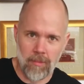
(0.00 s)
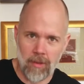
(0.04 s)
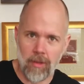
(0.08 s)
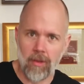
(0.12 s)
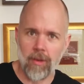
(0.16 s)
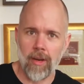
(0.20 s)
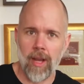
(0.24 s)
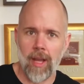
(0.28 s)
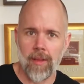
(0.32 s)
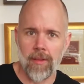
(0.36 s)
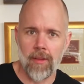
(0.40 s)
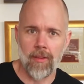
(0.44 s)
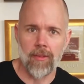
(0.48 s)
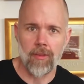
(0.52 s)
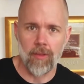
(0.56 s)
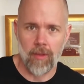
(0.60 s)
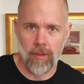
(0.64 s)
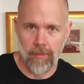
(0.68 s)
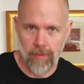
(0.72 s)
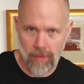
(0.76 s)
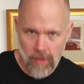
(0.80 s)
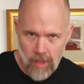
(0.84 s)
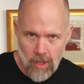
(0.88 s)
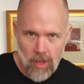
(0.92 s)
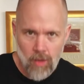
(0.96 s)
create this sort
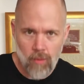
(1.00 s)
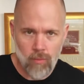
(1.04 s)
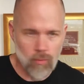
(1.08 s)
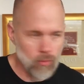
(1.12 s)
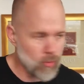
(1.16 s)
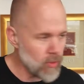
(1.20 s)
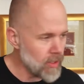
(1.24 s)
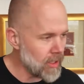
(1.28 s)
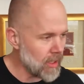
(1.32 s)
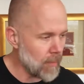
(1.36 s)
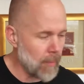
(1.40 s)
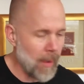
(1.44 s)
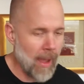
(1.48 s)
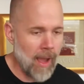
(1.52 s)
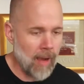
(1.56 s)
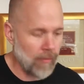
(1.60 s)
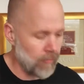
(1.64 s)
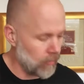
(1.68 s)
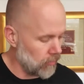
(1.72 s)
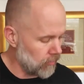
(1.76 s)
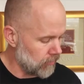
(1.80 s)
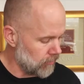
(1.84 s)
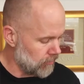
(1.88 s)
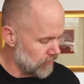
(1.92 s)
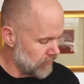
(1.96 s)
of really
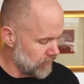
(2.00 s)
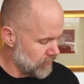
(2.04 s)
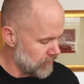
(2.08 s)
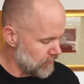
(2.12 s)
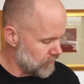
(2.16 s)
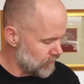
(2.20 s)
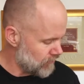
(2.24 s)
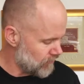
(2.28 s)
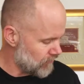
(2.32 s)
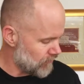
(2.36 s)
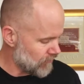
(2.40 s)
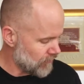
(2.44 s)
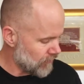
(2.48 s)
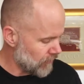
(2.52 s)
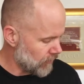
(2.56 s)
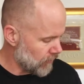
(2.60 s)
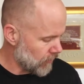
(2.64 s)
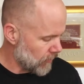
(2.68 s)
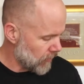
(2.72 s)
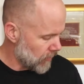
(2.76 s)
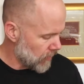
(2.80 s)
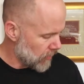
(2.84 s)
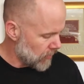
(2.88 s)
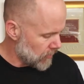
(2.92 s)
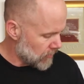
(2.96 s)
powerful
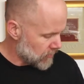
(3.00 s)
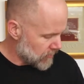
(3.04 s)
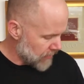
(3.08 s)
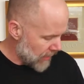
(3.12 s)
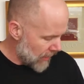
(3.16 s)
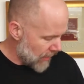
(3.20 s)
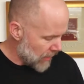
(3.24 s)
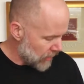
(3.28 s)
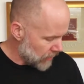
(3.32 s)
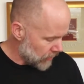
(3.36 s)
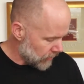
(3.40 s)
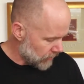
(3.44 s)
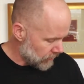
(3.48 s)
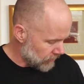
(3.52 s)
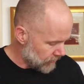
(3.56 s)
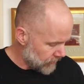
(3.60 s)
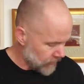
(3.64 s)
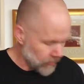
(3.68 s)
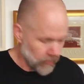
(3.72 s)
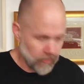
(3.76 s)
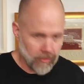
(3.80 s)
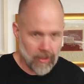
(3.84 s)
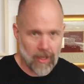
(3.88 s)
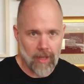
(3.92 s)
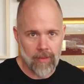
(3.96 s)
sound. It
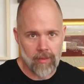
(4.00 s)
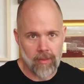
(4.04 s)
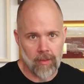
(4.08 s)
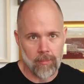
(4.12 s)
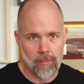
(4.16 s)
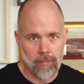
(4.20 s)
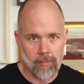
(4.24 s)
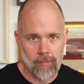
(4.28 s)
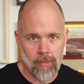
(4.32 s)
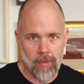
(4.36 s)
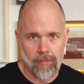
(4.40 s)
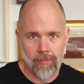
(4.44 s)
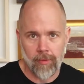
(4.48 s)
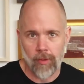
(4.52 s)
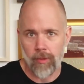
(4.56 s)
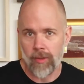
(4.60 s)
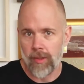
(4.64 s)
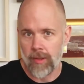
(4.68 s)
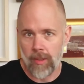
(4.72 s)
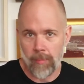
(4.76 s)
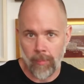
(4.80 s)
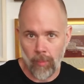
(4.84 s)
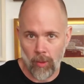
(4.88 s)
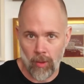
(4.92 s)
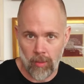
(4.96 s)
fills out the
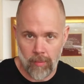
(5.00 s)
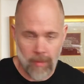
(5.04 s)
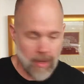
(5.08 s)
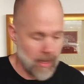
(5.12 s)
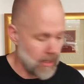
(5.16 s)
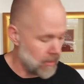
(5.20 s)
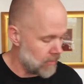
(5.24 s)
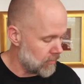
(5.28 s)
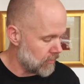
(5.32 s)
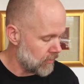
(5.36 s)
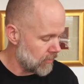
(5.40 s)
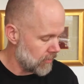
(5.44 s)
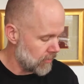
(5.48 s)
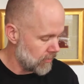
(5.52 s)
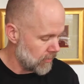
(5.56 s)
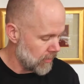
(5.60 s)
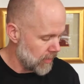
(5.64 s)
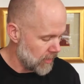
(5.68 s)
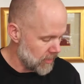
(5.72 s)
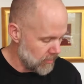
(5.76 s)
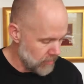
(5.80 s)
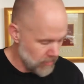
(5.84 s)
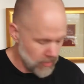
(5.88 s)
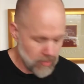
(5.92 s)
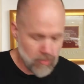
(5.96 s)
bottom end
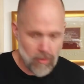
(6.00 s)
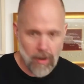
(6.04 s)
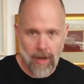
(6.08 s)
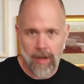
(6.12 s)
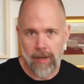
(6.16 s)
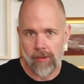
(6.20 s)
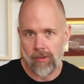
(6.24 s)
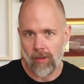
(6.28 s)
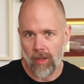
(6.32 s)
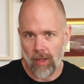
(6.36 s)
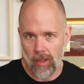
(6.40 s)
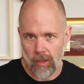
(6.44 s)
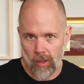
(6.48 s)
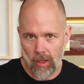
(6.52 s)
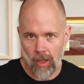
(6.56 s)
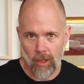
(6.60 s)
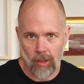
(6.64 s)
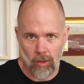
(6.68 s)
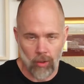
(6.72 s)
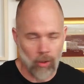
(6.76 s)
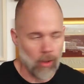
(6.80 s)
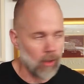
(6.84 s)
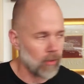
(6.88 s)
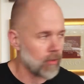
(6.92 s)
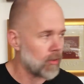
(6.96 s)
and the mid range a
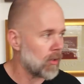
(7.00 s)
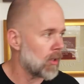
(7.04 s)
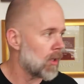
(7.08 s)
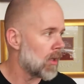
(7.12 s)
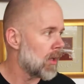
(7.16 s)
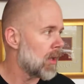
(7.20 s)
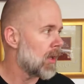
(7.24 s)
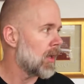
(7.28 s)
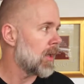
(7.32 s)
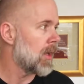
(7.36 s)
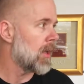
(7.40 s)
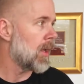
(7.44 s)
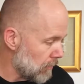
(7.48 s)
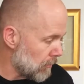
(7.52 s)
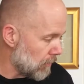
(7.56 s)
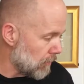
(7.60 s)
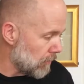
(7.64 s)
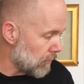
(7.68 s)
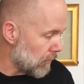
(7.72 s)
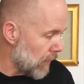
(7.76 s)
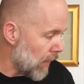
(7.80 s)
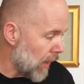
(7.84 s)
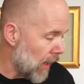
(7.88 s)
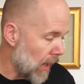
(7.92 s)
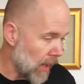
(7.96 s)
lot.
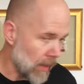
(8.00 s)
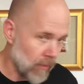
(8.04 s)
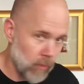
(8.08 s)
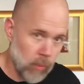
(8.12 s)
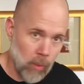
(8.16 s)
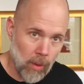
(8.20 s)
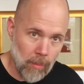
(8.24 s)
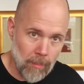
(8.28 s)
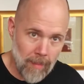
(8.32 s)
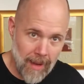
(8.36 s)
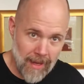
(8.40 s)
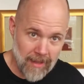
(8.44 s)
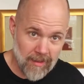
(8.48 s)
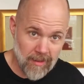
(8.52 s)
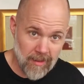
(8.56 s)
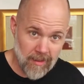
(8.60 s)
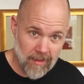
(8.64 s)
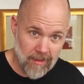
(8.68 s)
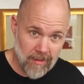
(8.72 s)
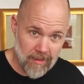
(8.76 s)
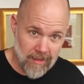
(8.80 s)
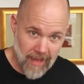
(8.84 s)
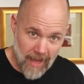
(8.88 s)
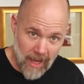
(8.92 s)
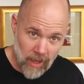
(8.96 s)
Part of what makes it
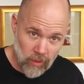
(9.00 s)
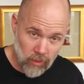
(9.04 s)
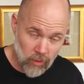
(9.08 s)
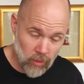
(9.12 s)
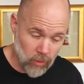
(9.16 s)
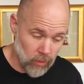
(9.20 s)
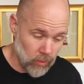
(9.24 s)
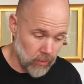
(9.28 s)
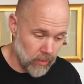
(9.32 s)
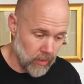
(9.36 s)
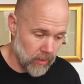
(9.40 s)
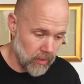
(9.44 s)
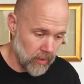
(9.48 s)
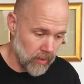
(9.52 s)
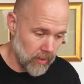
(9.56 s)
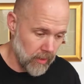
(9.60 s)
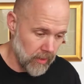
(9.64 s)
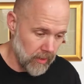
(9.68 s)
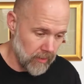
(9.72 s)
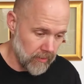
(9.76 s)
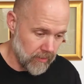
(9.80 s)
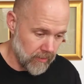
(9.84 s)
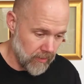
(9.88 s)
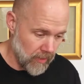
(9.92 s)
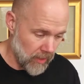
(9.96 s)
sound good
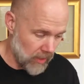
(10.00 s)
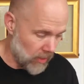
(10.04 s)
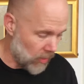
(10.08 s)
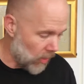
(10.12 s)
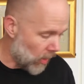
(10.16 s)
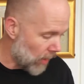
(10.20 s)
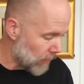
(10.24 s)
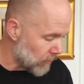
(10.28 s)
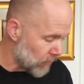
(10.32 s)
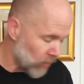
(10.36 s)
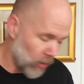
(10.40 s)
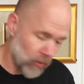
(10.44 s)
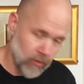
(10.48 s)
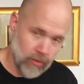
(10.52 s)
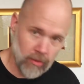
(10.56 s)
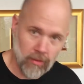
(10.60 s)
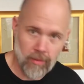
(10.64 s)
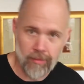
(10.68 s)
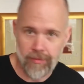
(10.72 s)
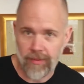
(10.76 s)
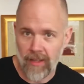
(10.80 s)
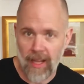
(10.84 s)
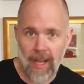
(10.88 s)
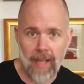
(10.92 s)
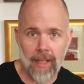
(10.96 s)
is that I'm not just
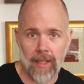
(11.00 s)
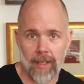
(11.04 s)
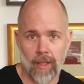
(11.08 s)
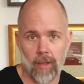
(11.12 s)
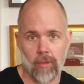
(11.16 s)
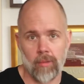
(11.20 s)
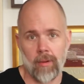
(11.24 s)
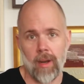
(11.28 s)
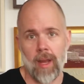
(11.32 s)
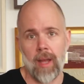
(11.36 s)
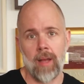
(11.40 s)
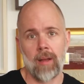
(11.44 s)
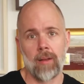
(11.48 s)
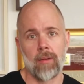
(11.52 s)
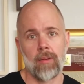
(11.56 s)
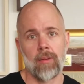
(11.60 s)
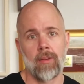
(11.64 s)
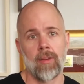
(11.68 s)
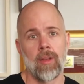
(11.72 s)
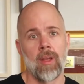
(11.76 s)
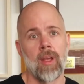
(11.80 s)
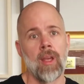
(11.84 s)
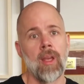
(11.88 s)
flailing around